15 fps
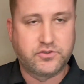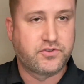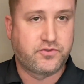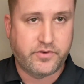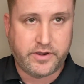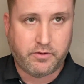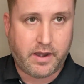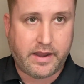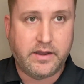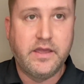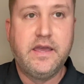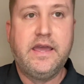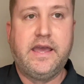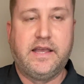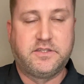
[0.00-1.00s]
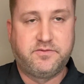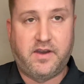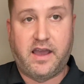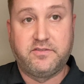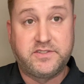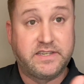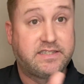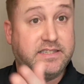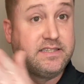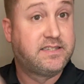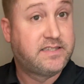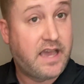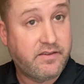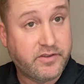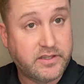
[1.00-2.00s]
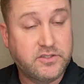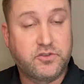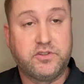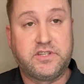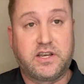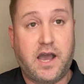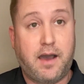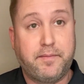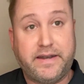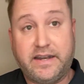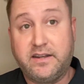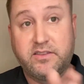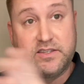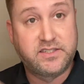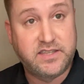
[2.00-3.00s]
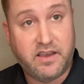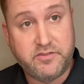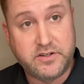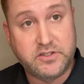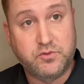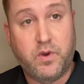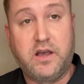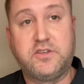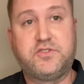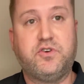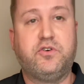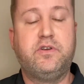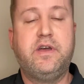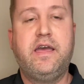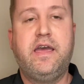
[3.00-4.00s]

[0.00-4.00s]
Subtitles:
3, right? It's 5, 6, and 7, so it's accommodating the 7 as well. So